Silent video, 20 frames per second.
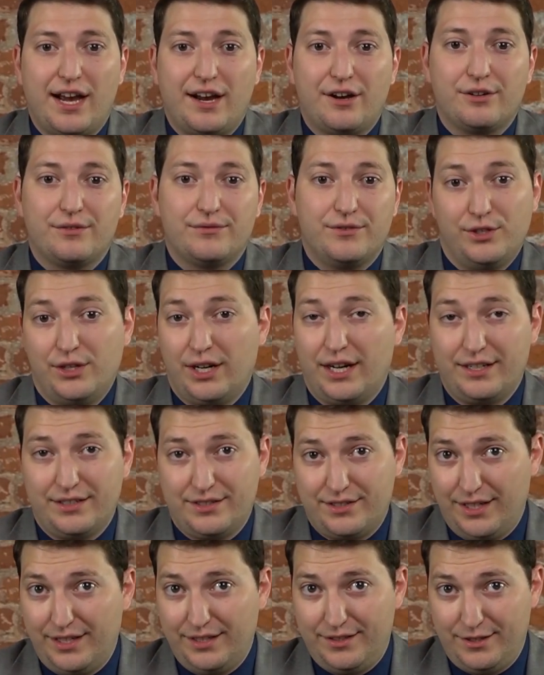out of the United
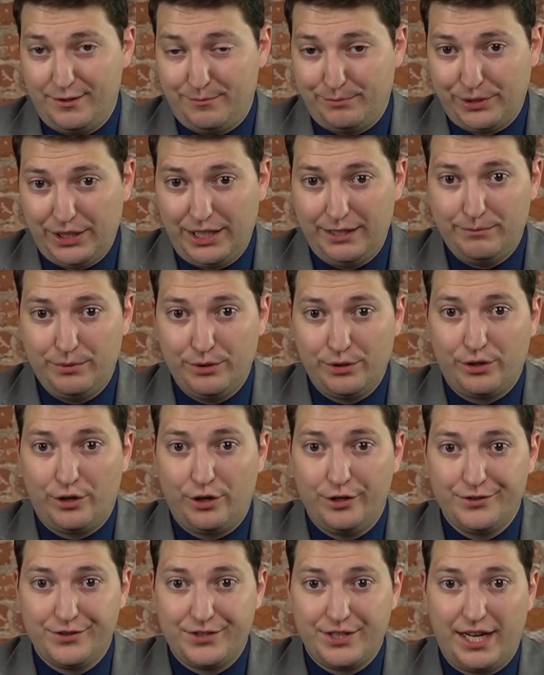States' playbook
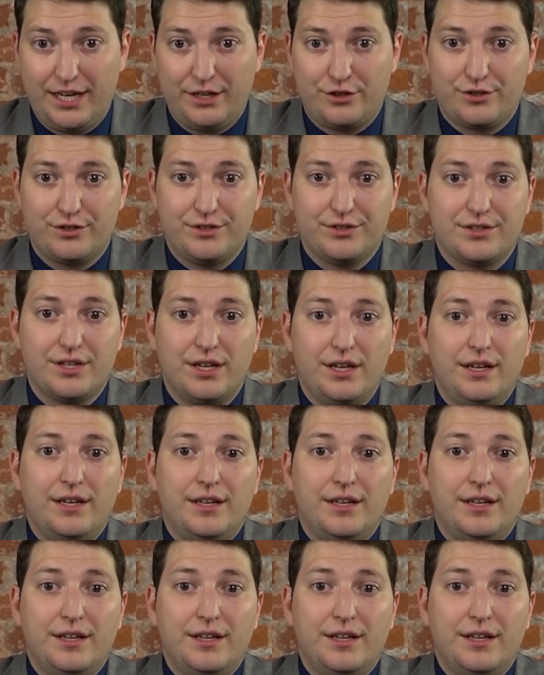on sanctions.